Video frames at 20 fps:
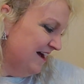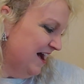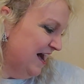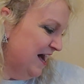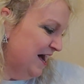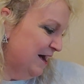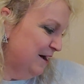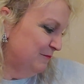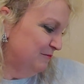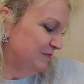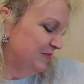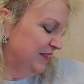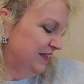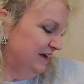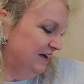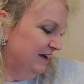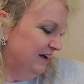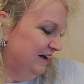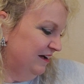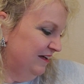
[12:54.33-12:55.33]
um,
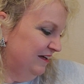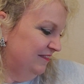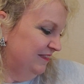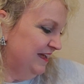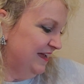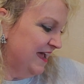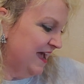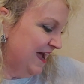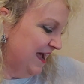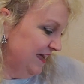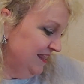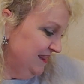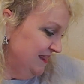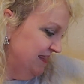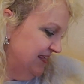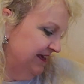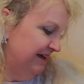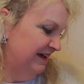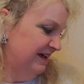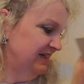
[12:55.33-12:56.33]
they had
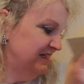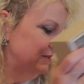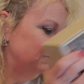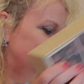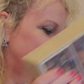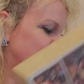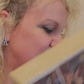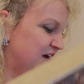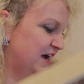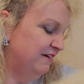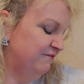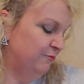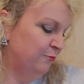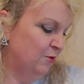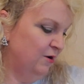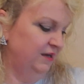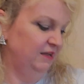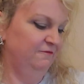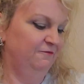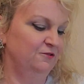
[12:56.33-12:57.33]
this, which I
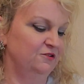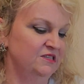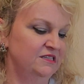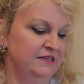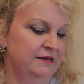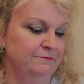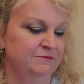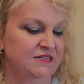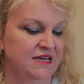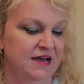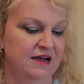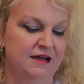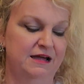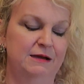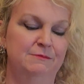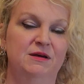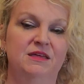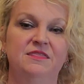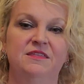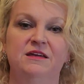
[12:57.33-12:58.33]
wanted for some
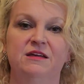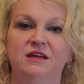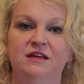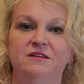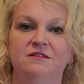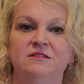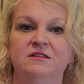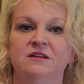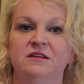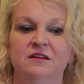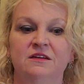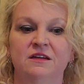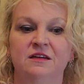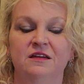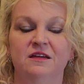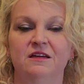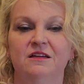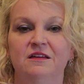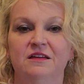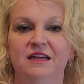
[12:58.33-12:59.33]
time, and then
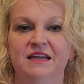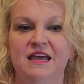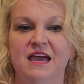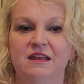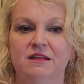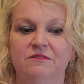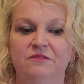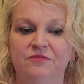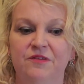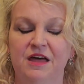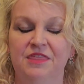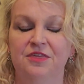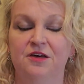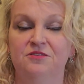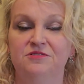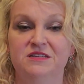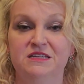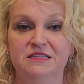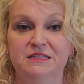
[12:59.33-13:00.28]
it kind of, I thought,